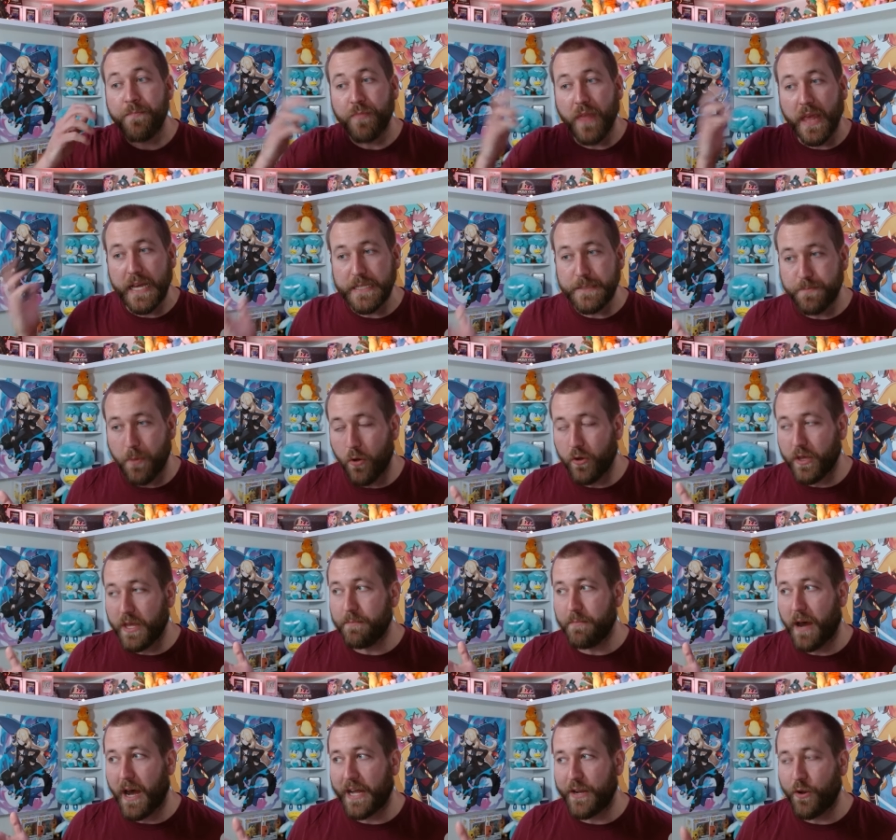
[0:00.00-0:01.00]
Is
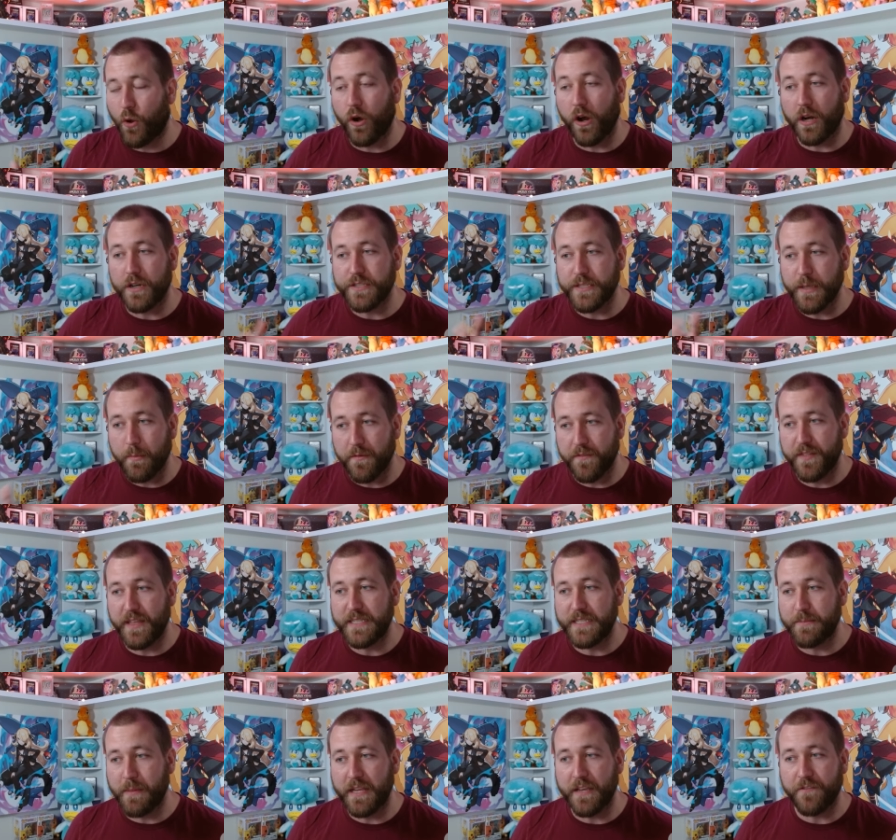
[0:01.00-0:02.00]
Pokemon or are some of
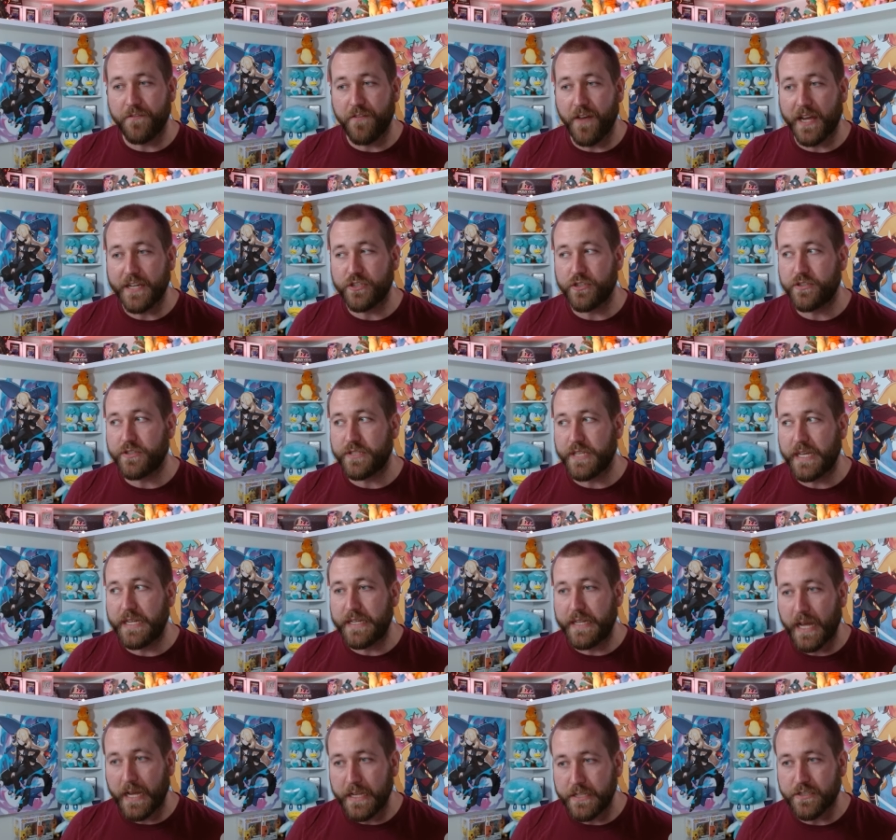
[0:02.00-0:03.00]
these manufacturers
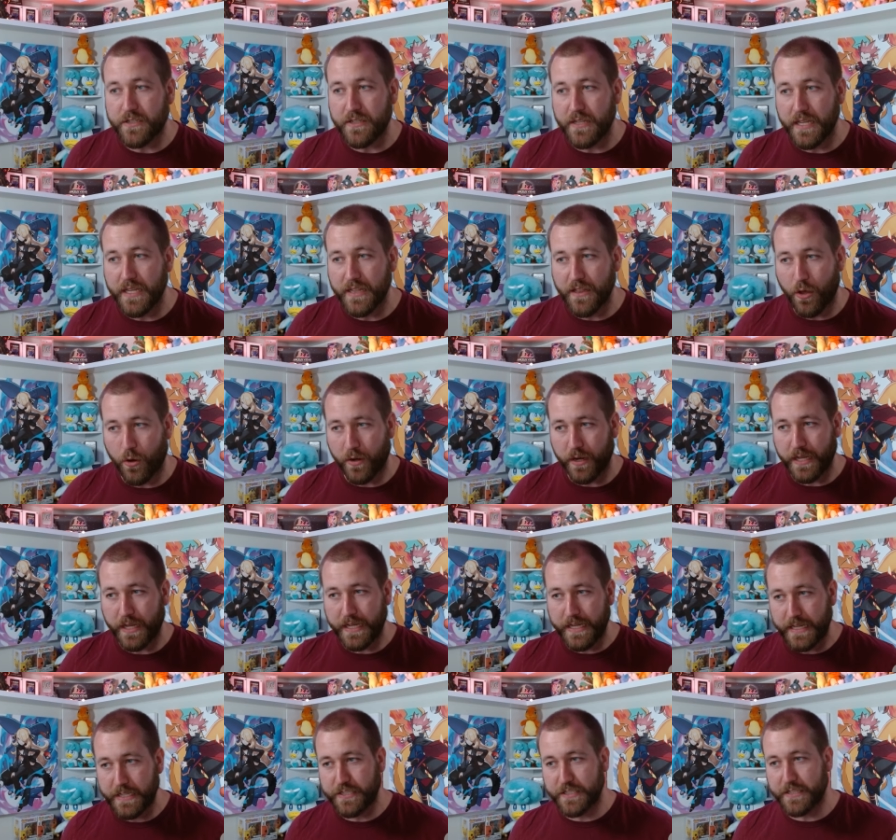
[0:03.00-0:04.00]
intentionally lowering
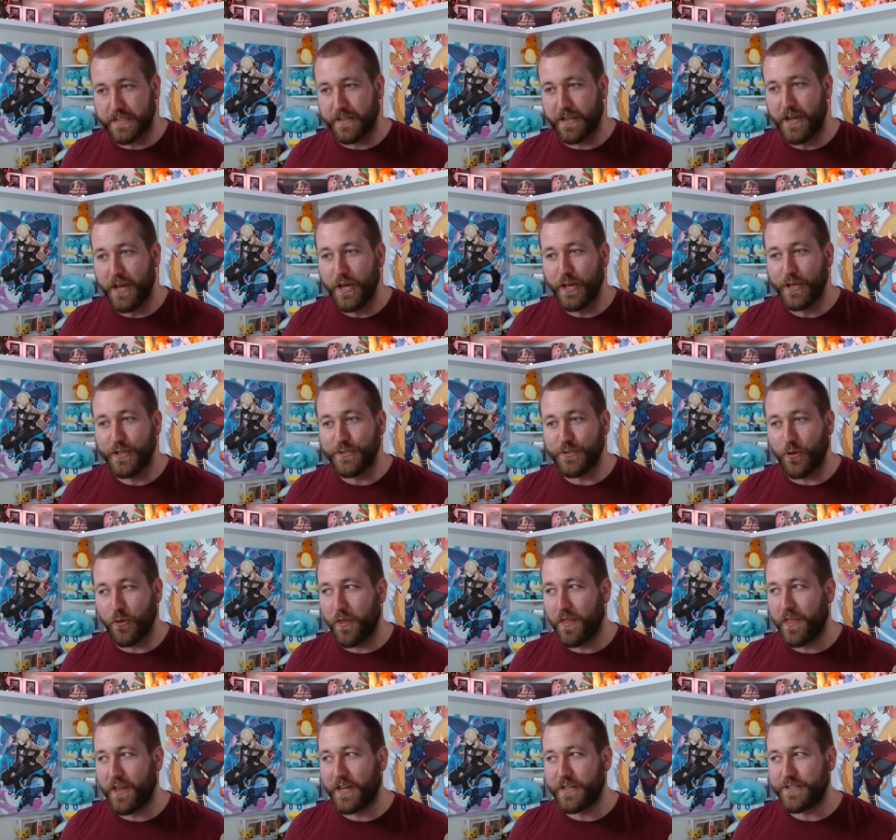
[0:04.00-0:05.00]
condition so
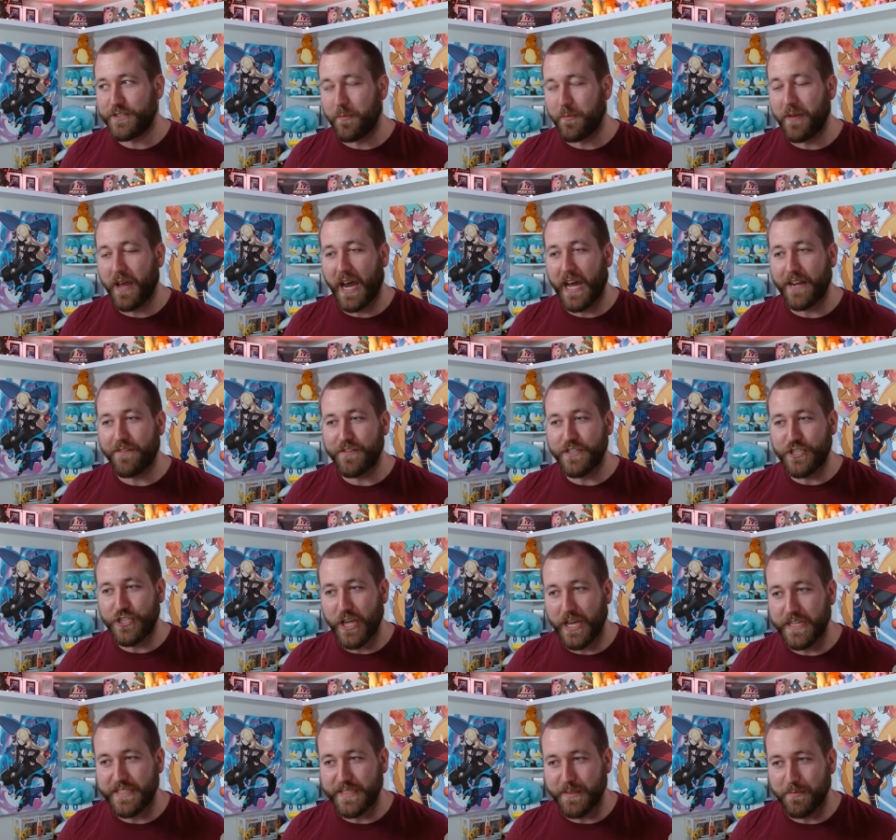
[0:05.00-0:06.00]
that there's some kind of a
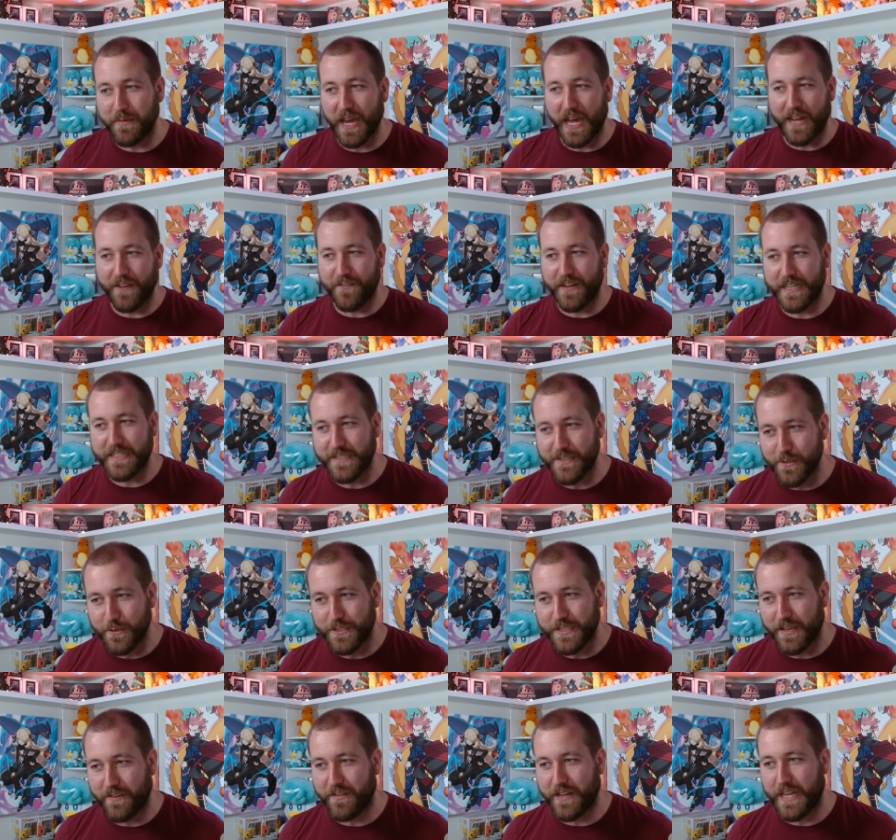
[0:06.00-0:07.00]
chase, some kind of an
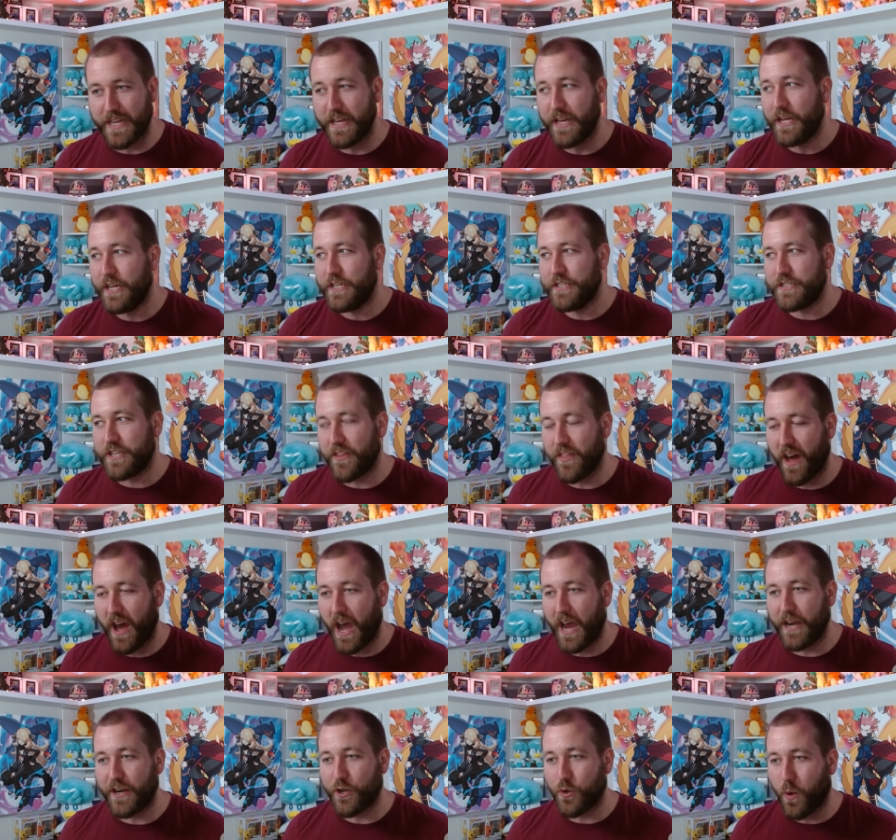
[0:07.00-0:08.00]
exclusivity to the
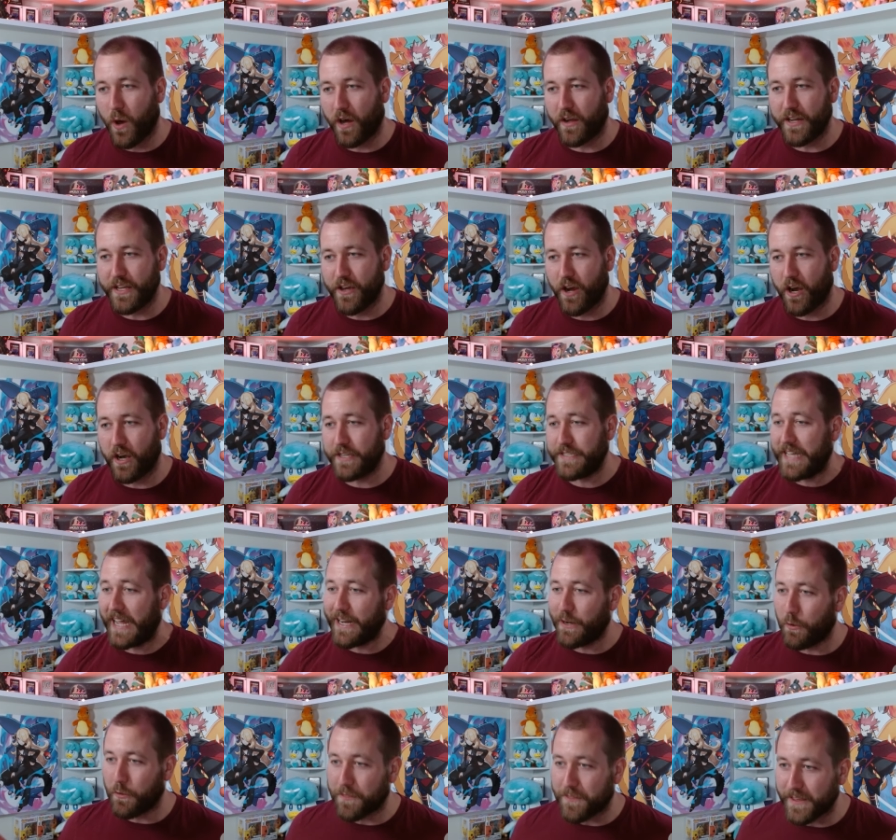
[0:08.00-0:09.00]
higher quality cards. I
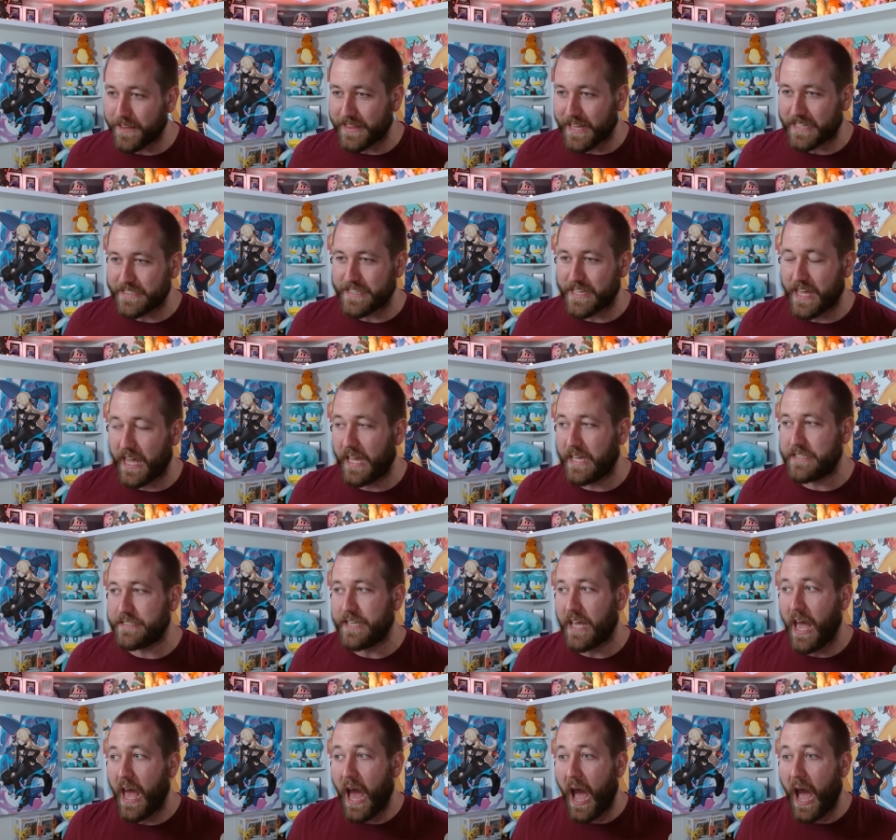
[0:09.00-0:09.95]
don't think that's the case.